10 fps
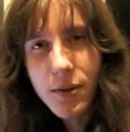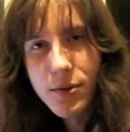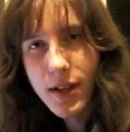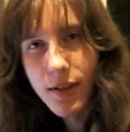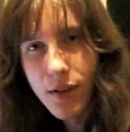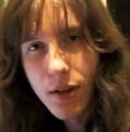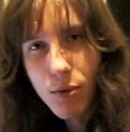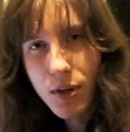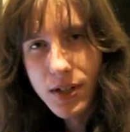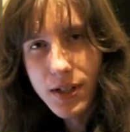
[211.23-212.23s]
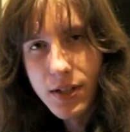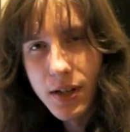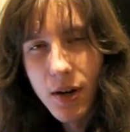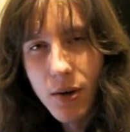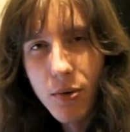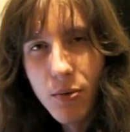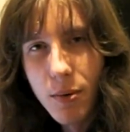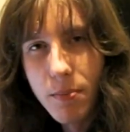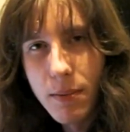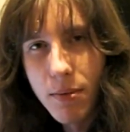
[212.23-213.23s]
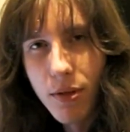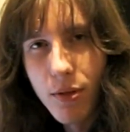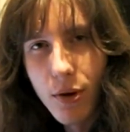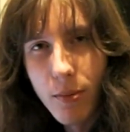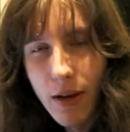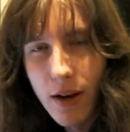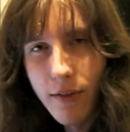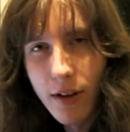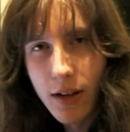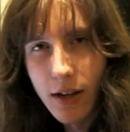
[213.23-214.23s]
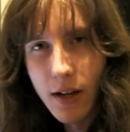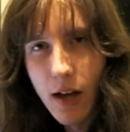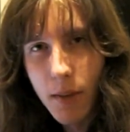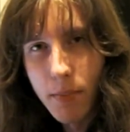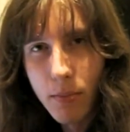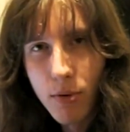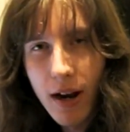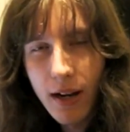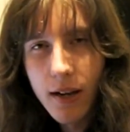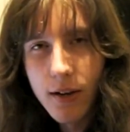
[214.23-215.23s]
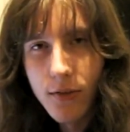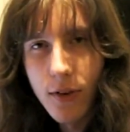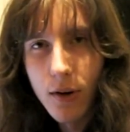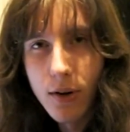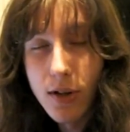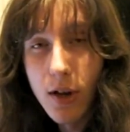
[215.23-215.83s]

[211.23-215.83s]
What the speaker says: you said that you wanted to know what people thought about having like an upper bracket as far as